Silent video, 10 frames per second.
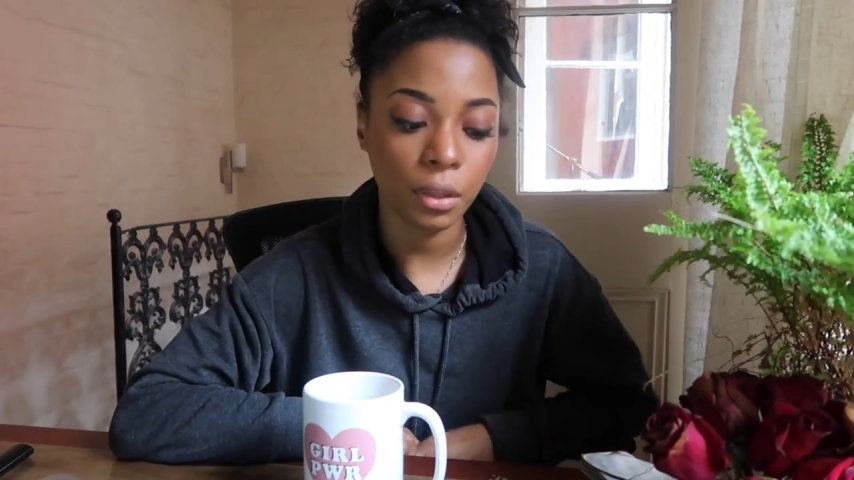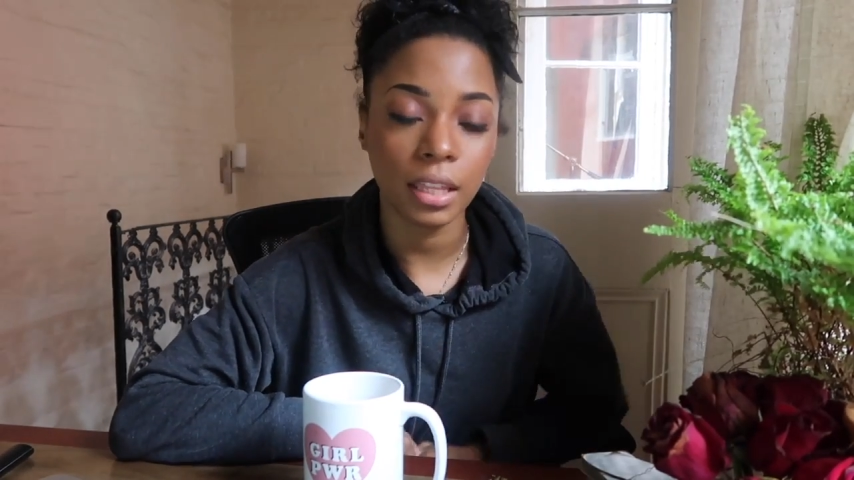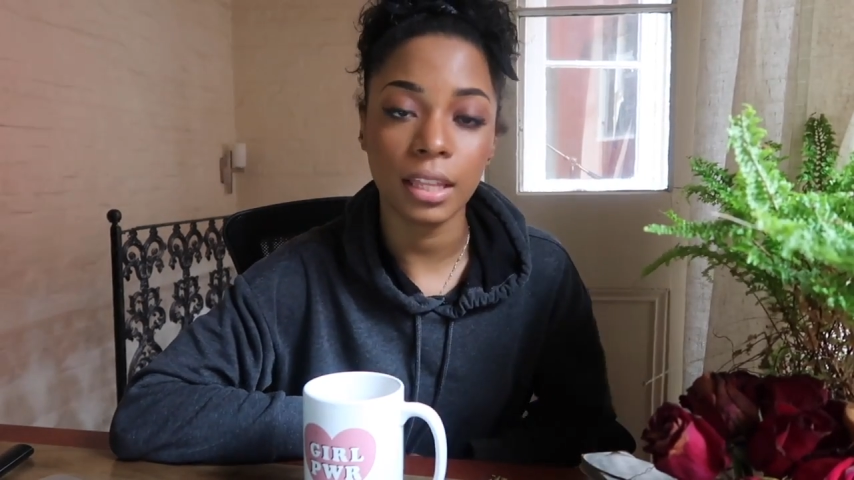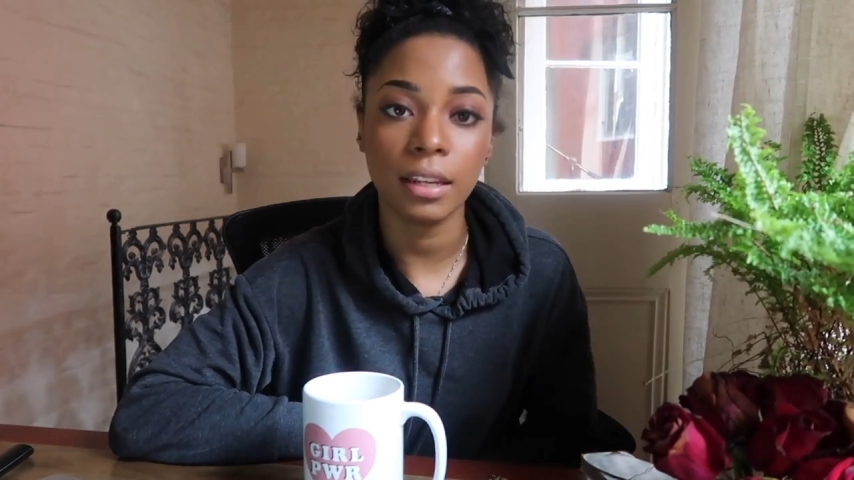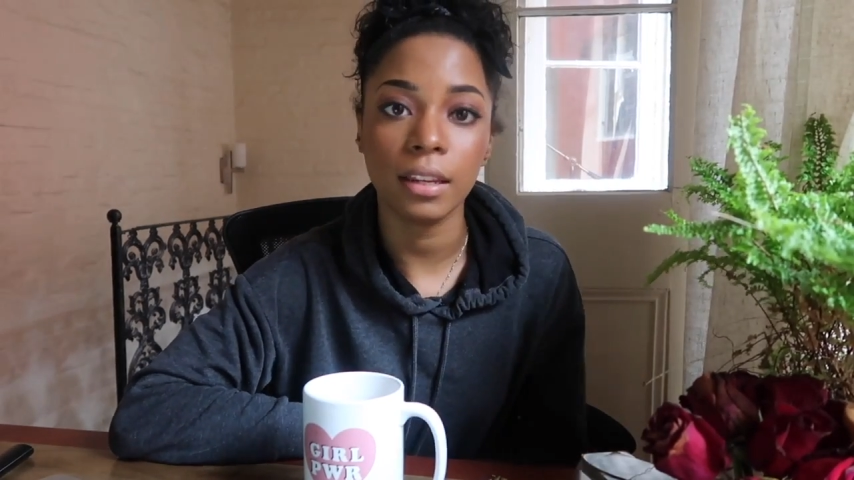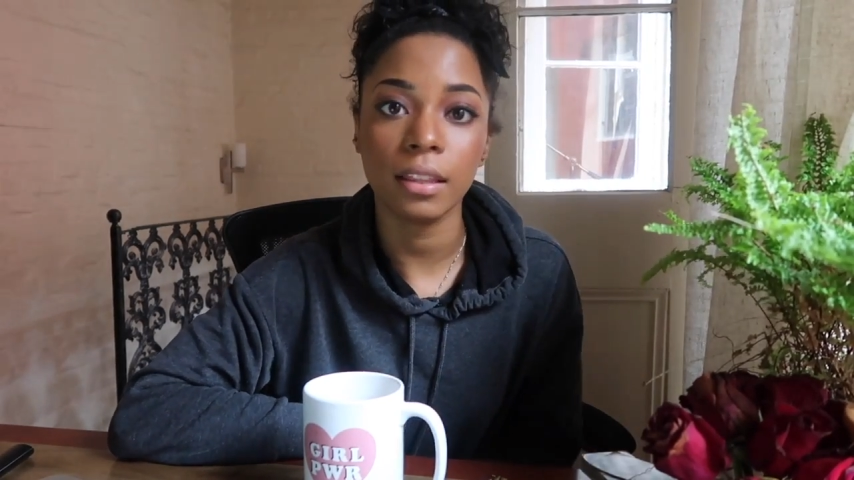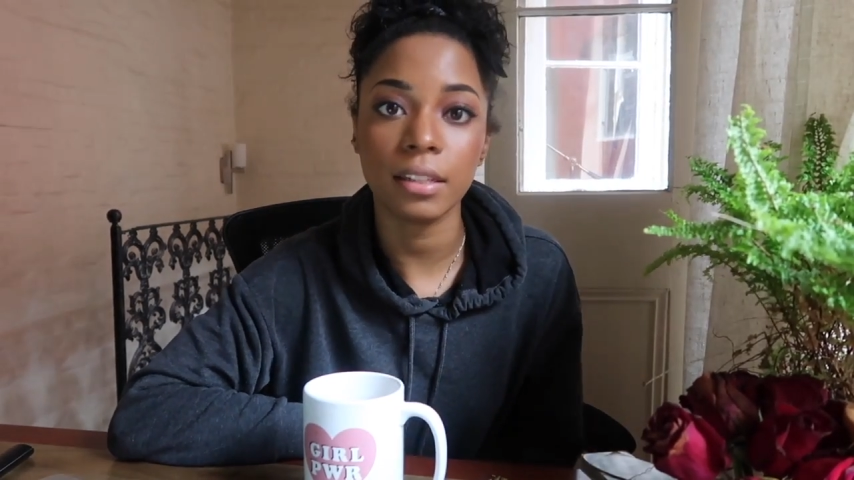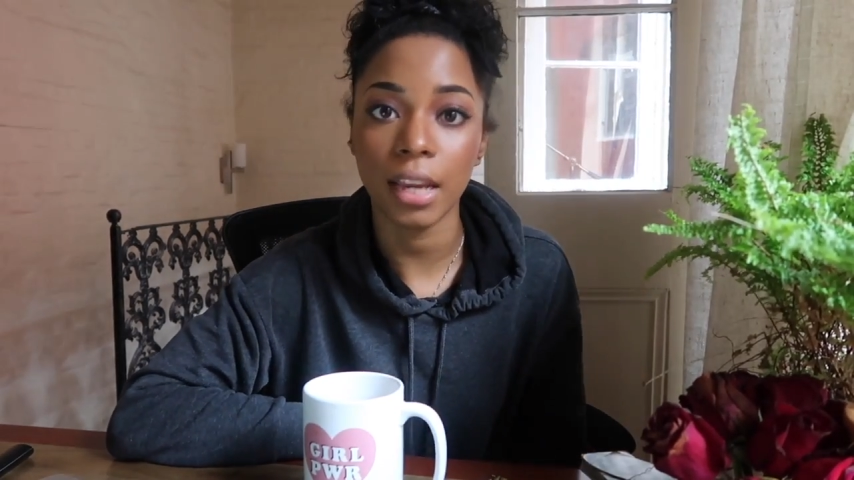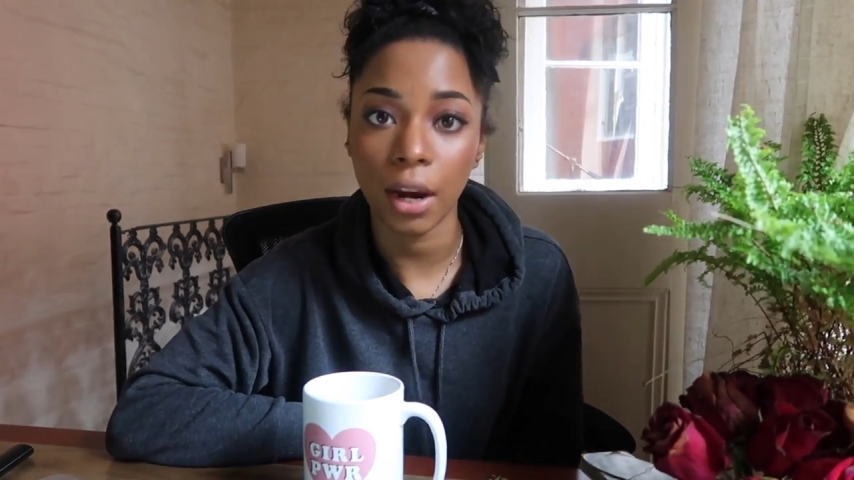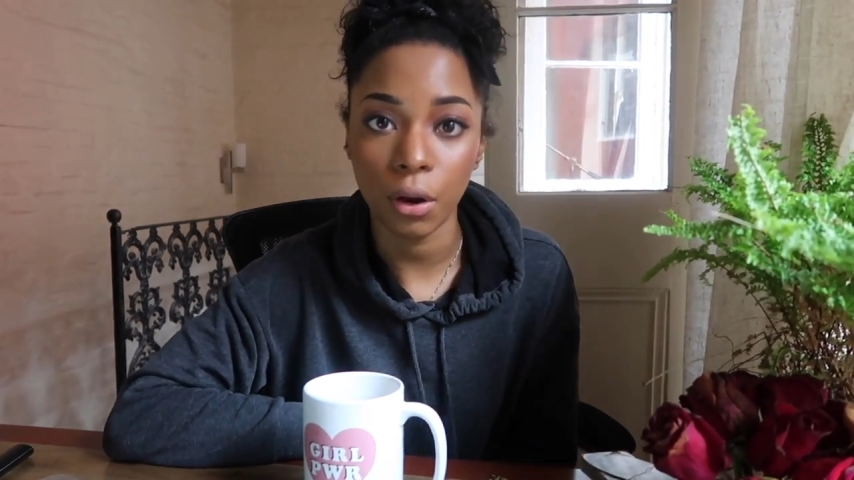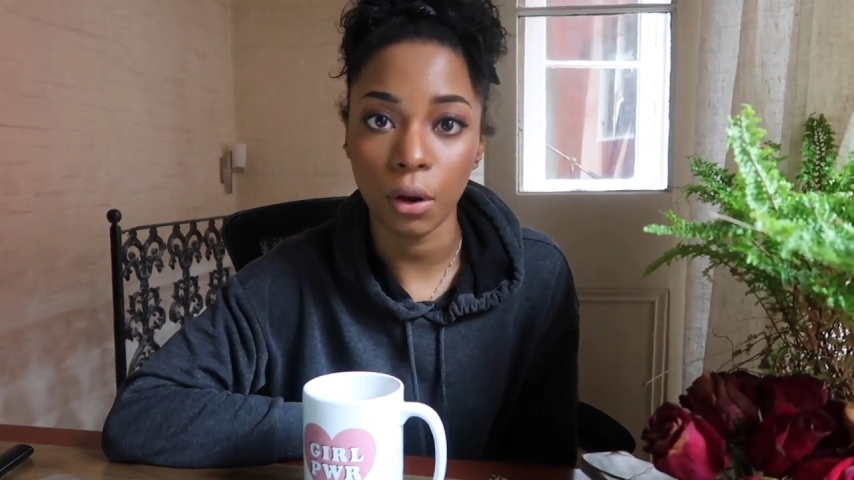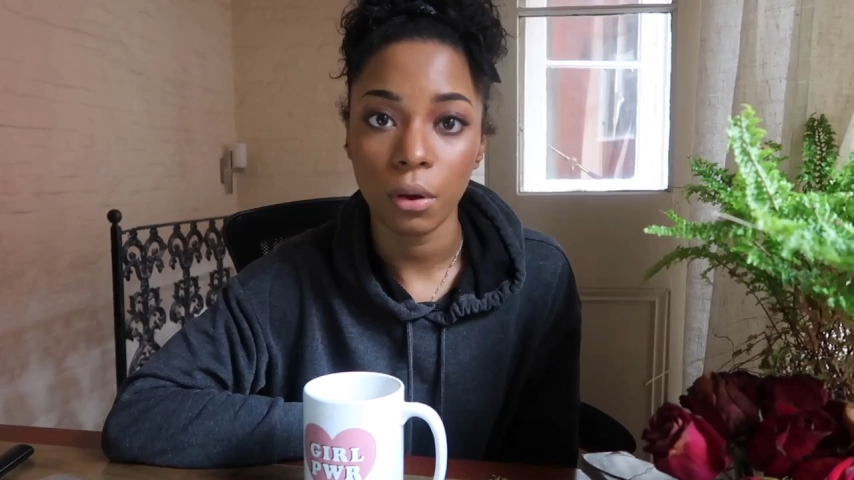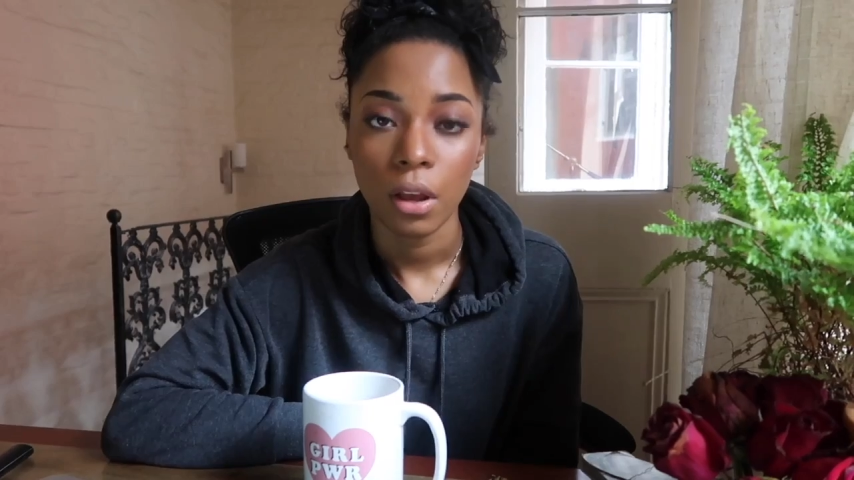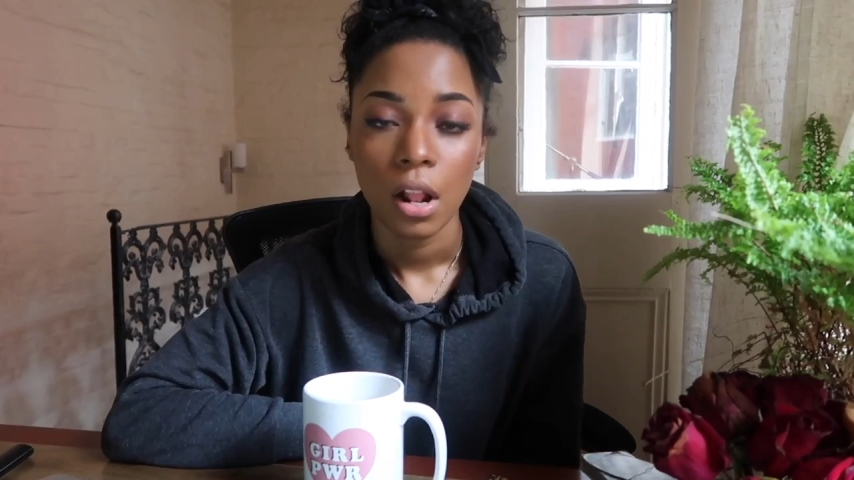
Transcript: within the tarot.